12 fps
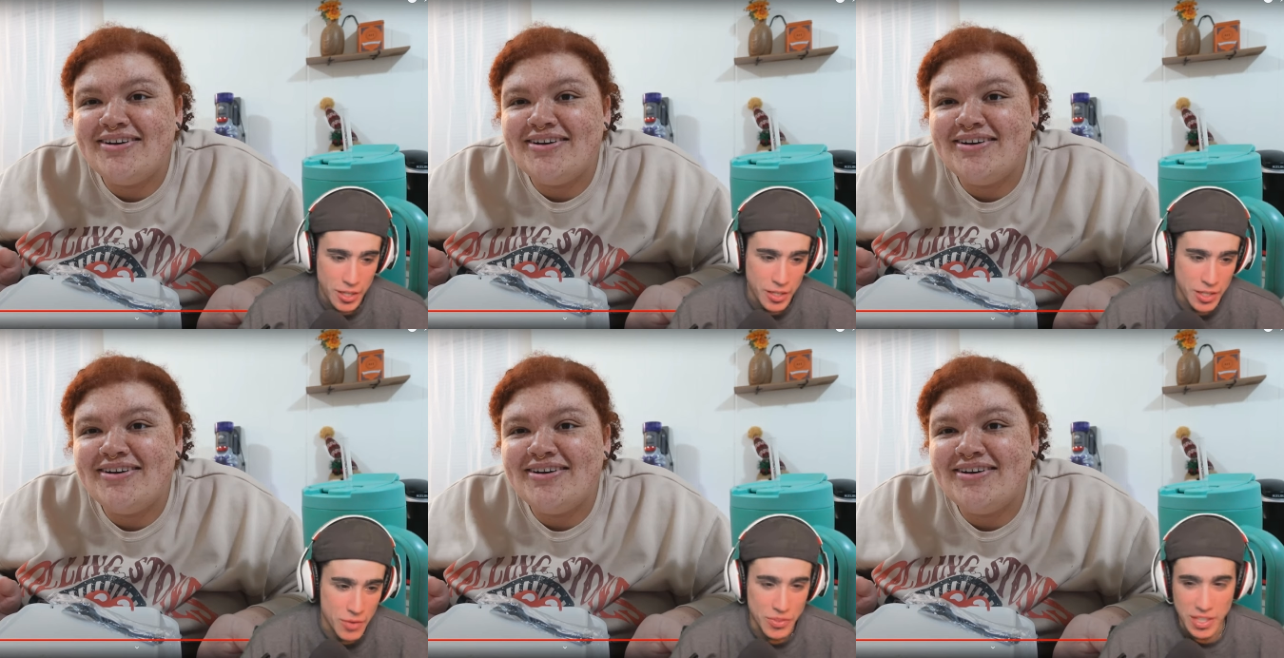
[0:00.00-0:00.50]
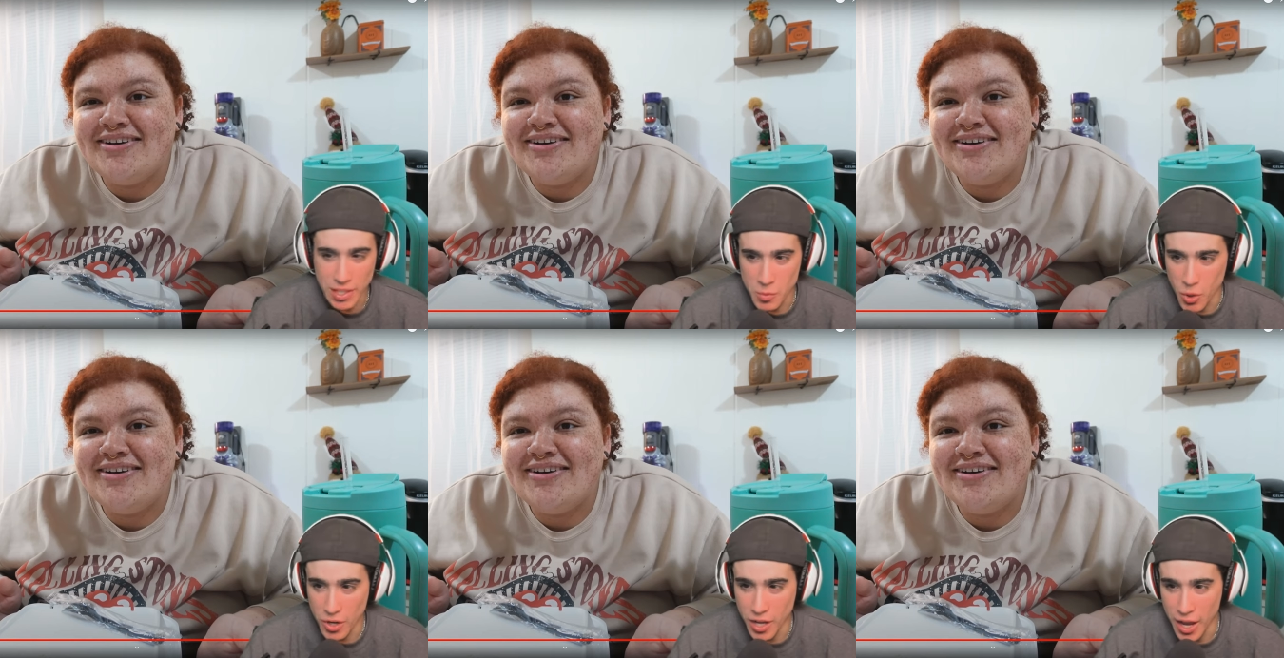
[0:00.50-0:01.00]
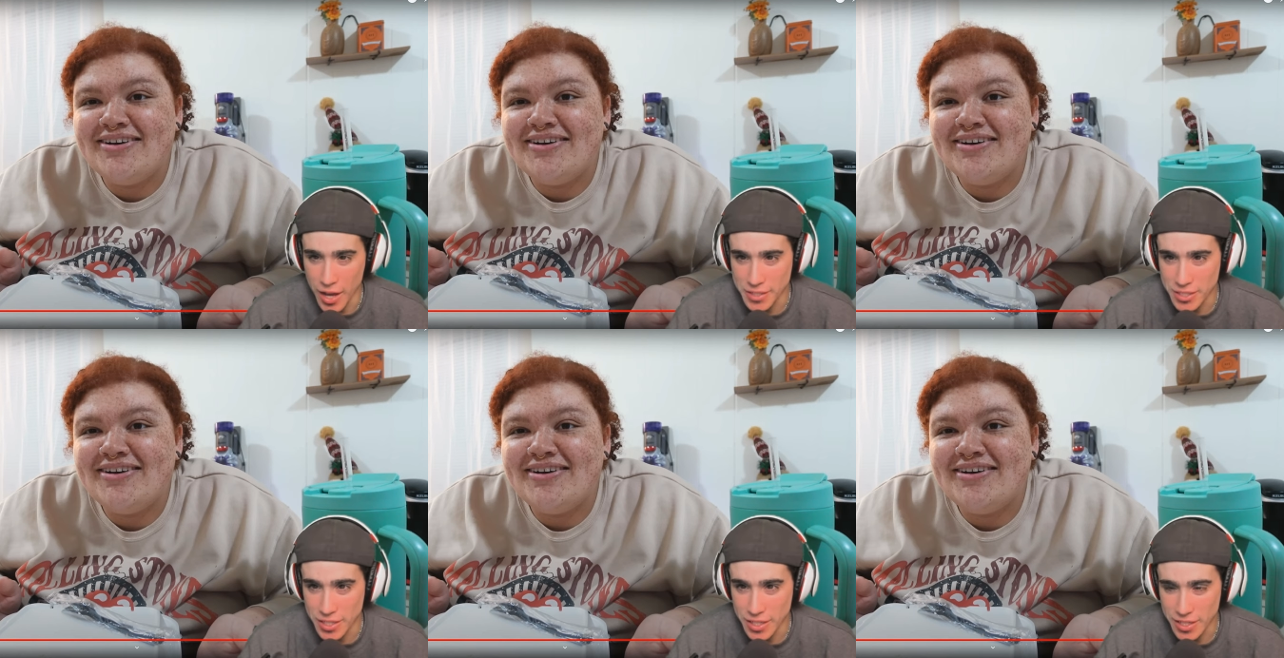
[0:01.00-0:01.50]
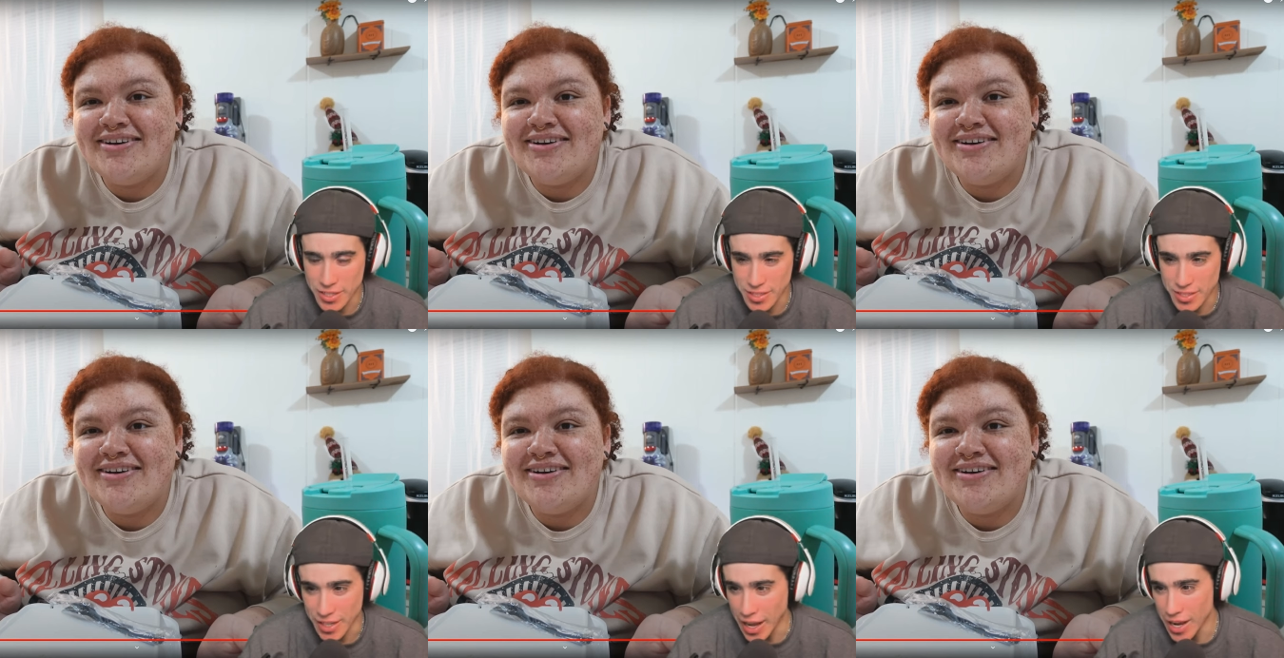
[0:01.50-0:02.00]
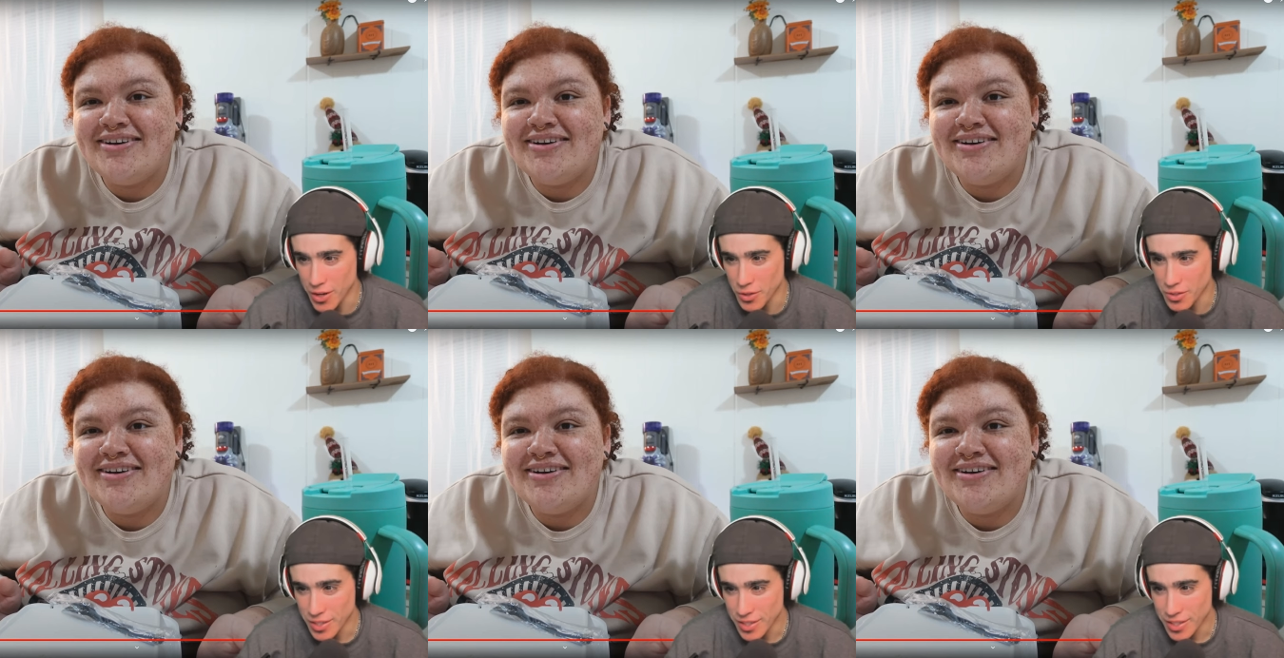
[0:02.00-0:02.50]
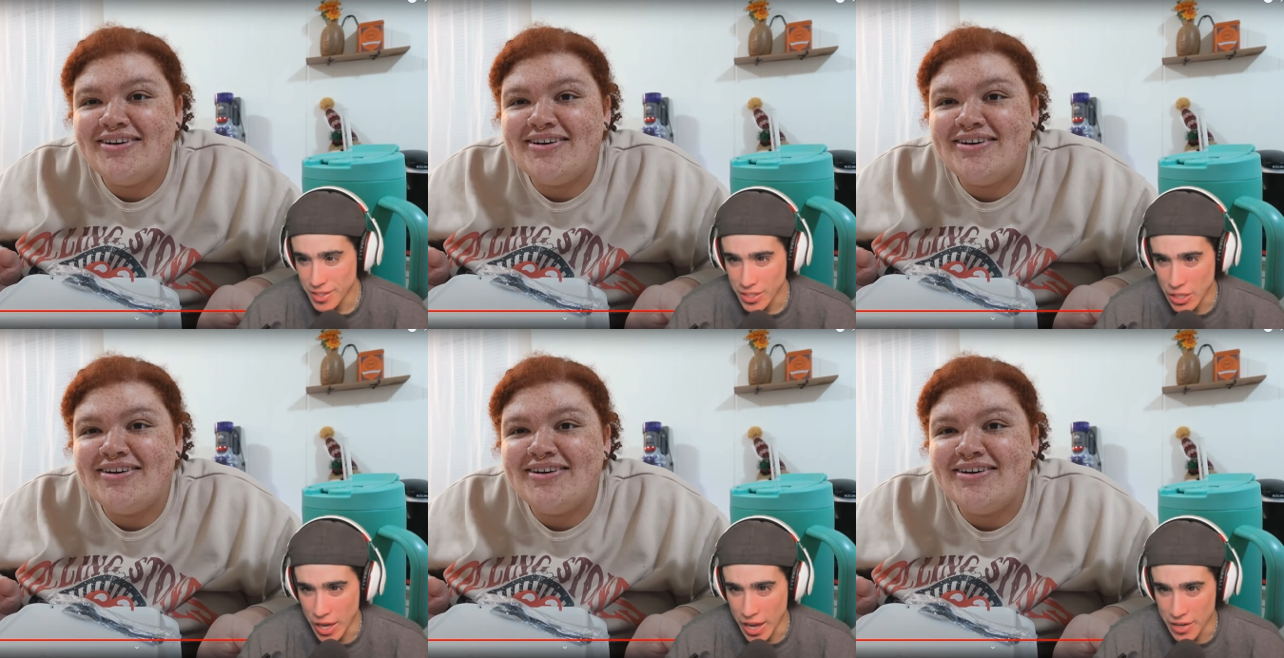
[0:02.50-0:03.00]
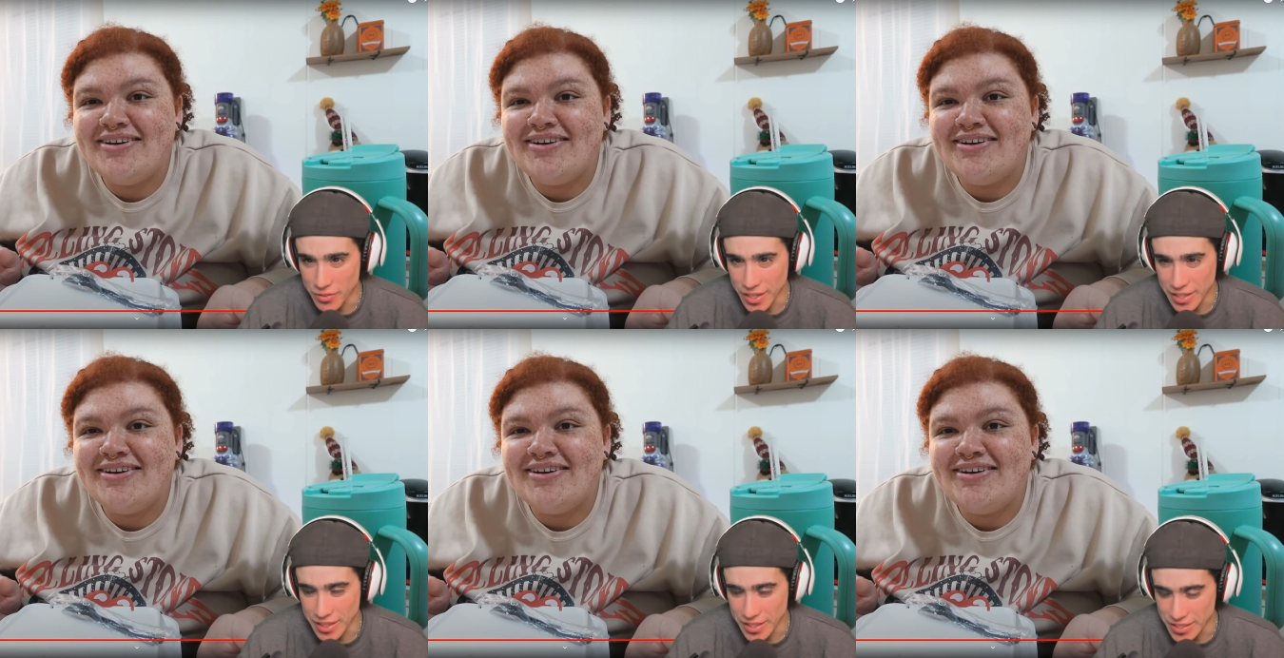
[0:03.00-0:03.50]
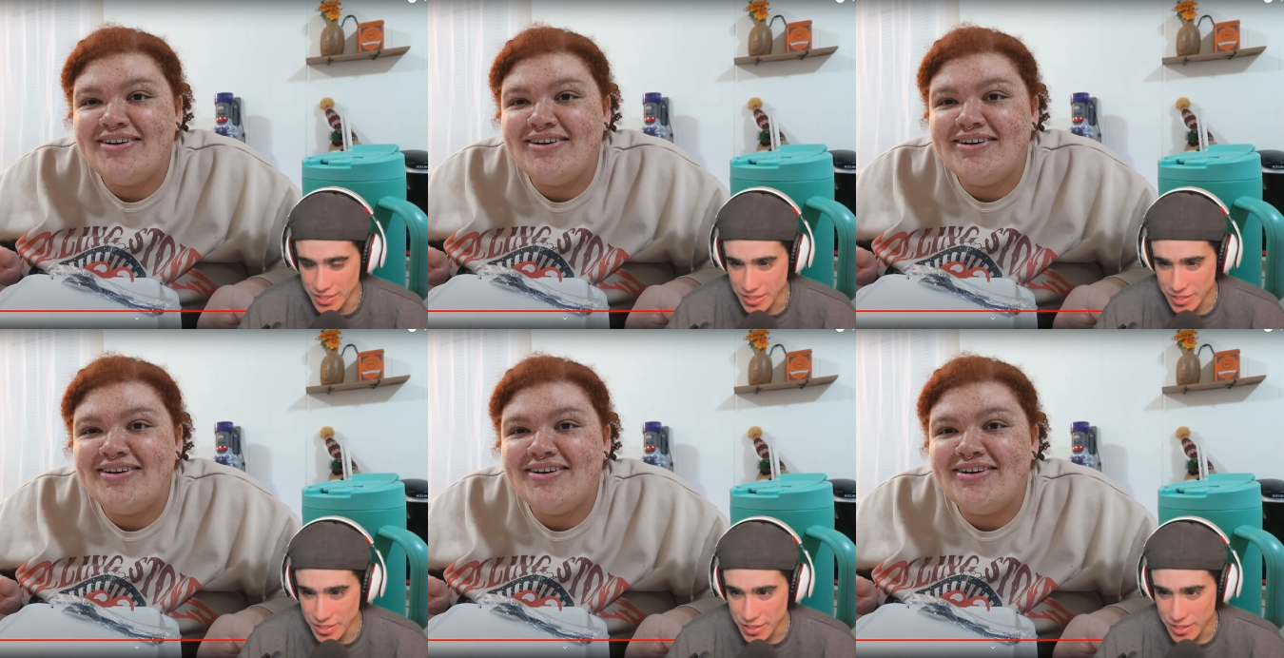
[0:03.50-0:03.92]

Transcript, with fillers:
Speaker 1: You have the emo goth chicks. Now you have like this